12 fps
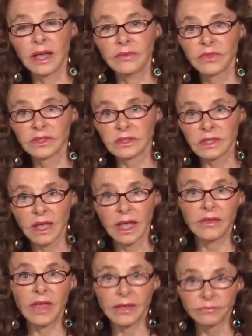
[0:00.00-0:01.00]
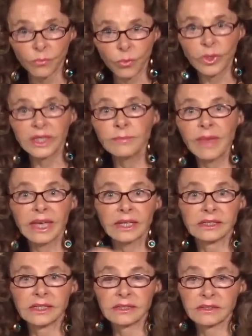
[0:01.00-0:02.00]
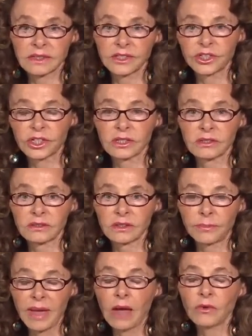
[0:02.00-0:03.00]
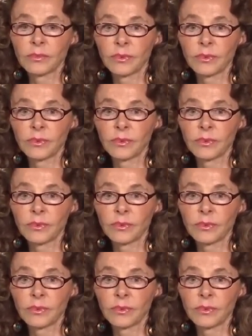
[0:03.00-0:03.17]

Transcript: that and we make a decision the power